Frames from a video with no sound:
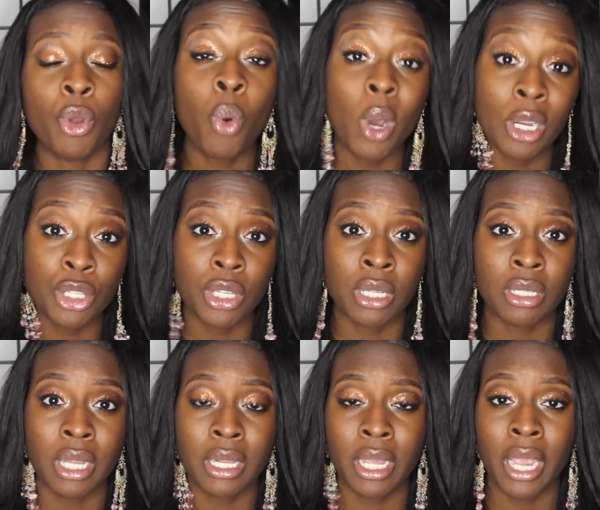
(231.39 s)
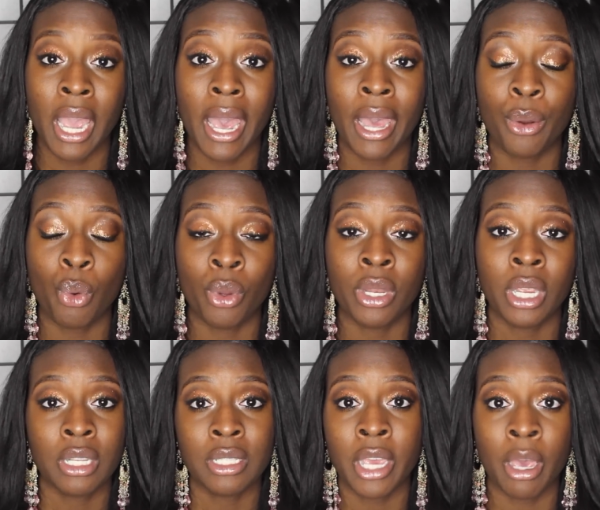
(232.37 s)
the questions that they had on the
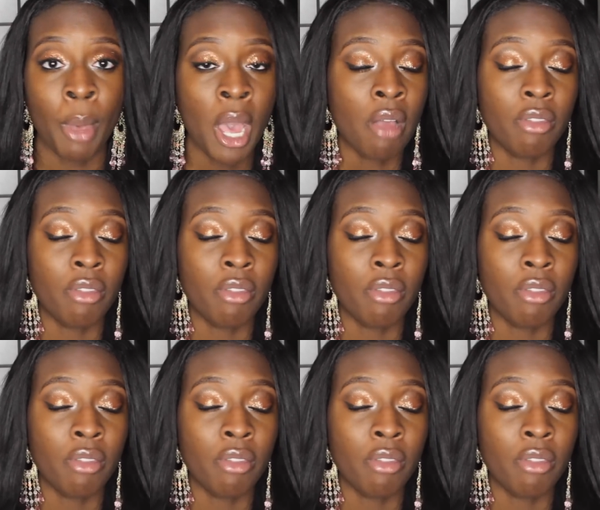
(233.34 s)
exam.